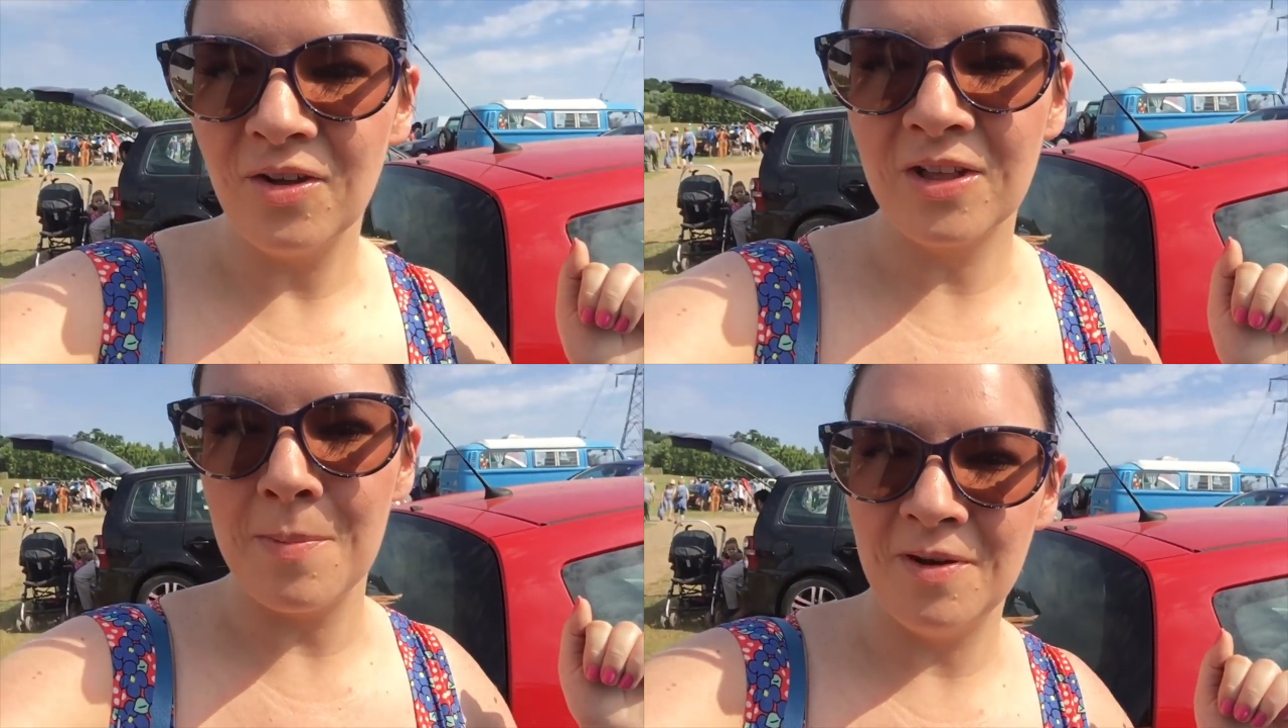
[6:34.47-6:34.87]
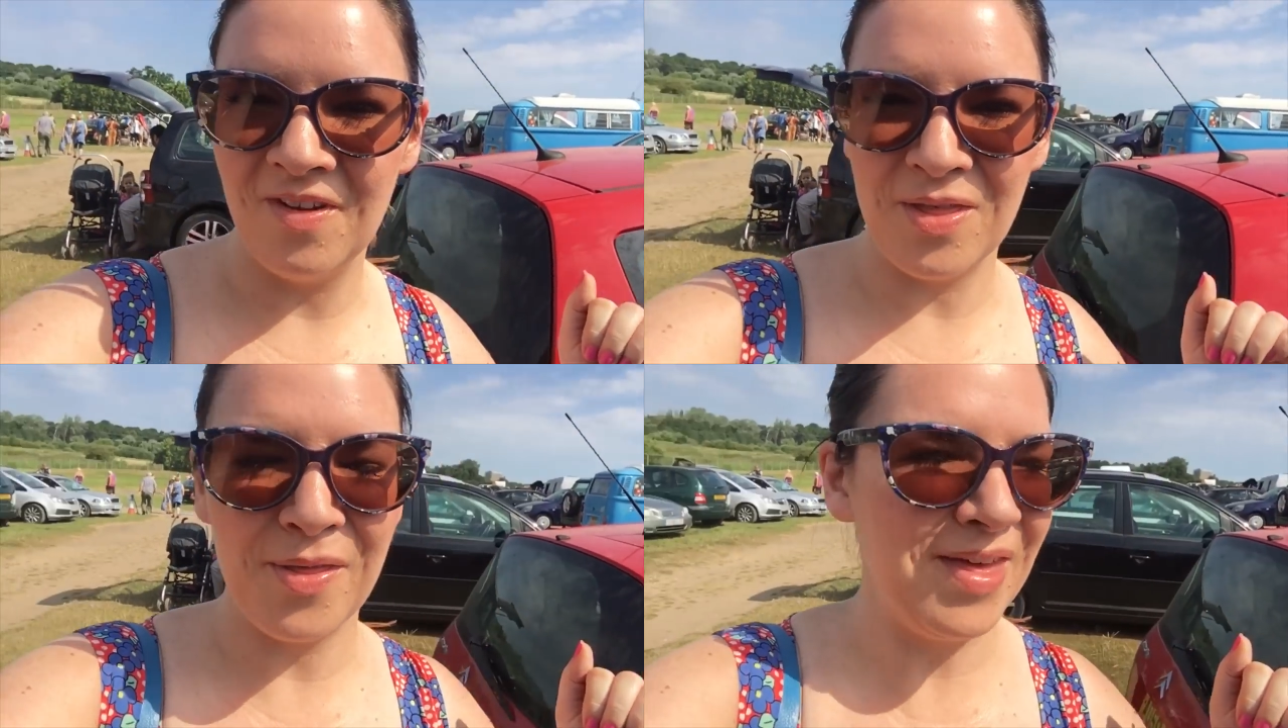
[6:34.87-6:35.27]
I got a couple
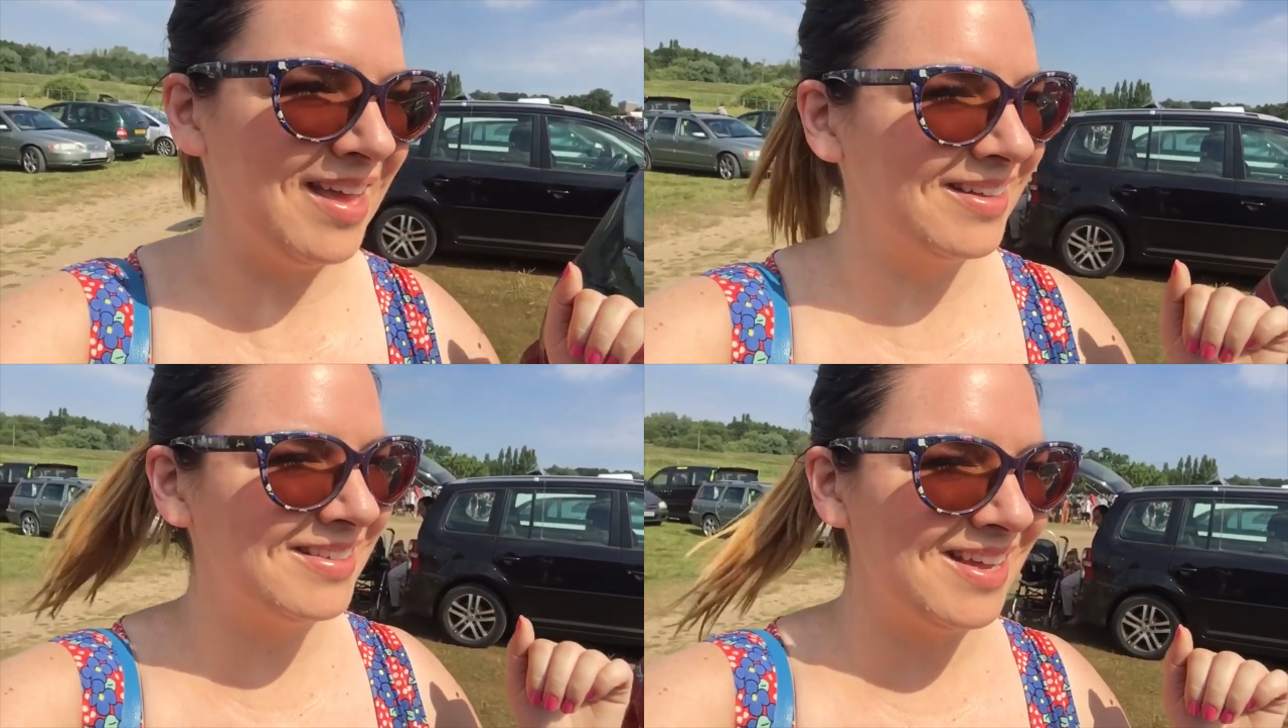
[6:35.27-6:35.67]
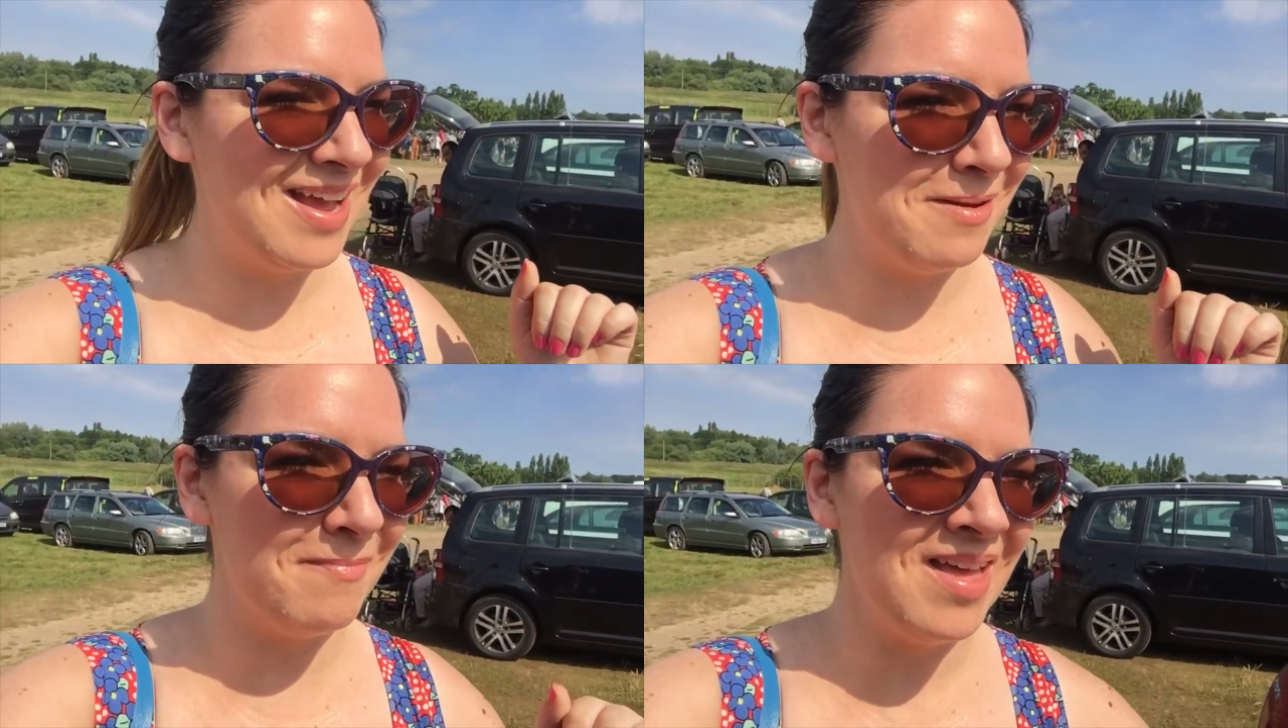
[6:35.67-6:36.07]
of other things
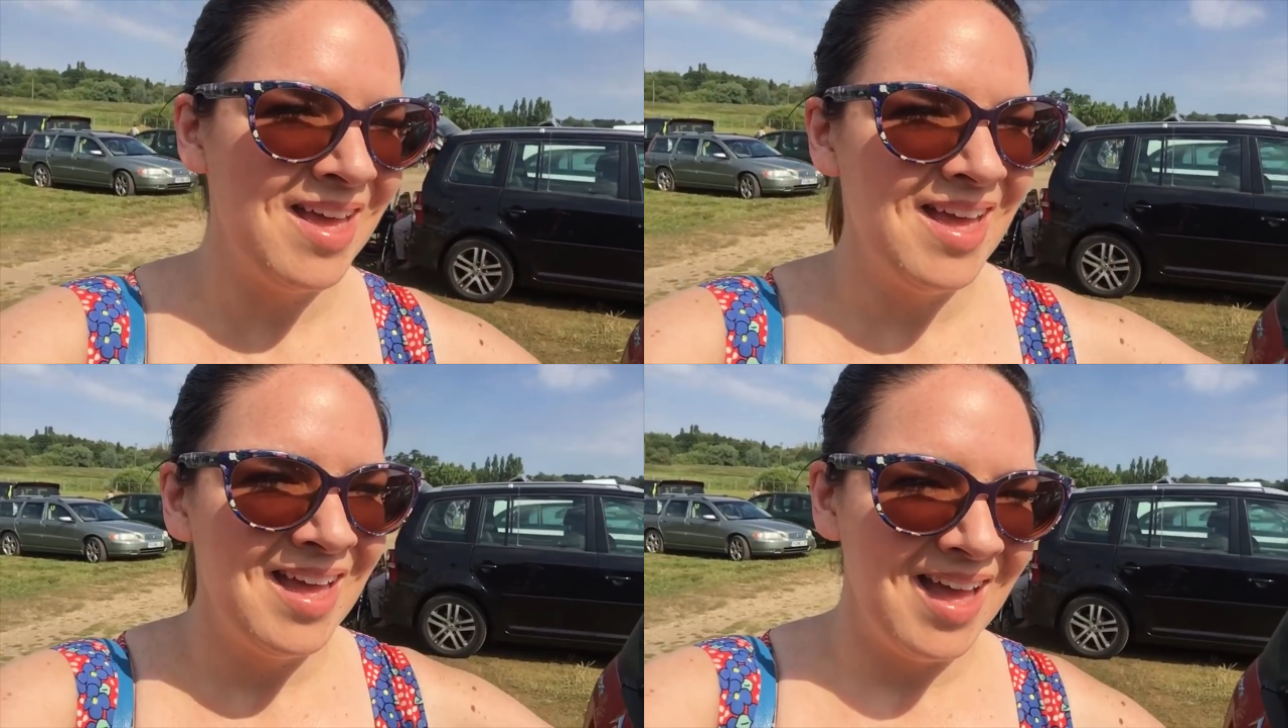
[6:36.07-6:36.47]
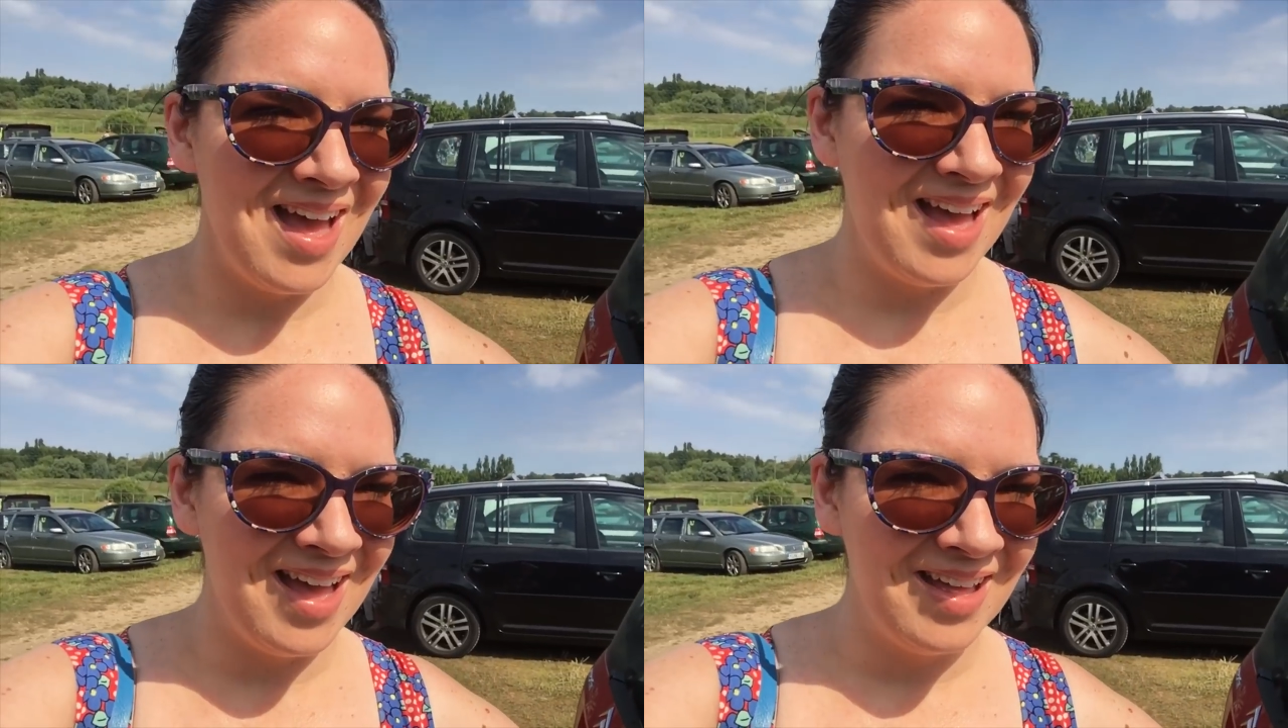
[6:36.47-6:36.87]
um,
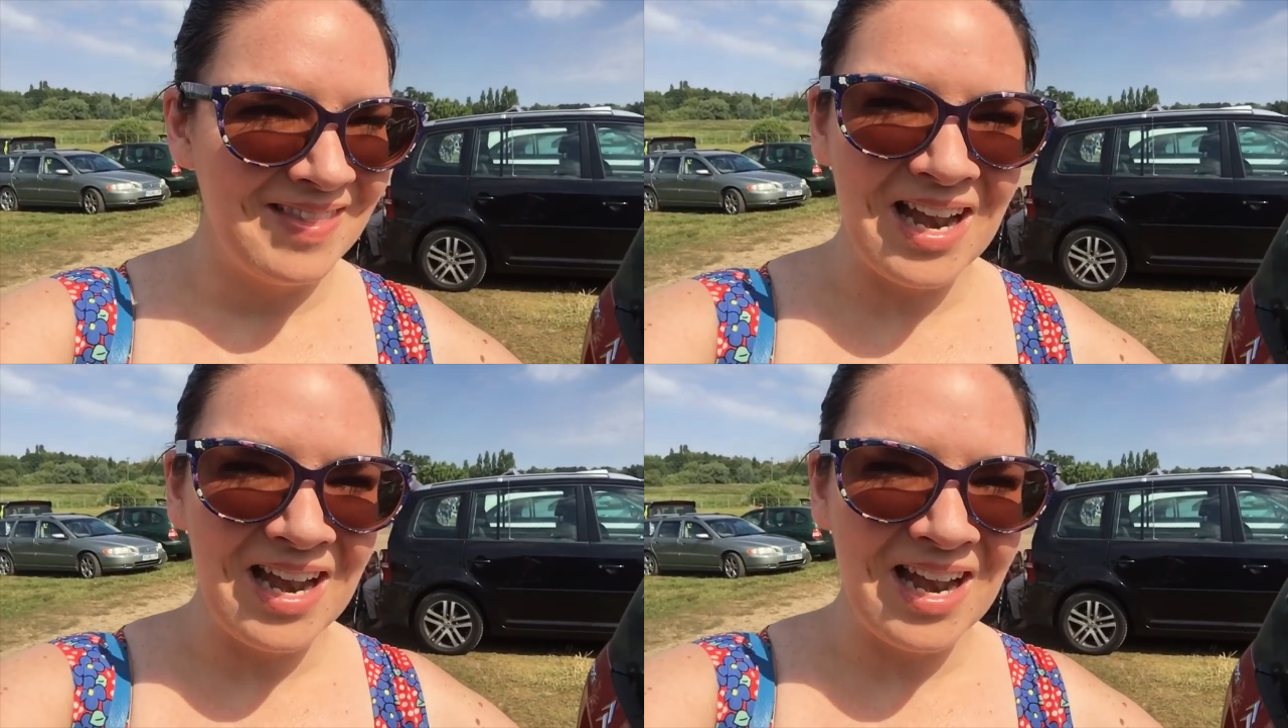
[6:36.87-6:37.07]
uh,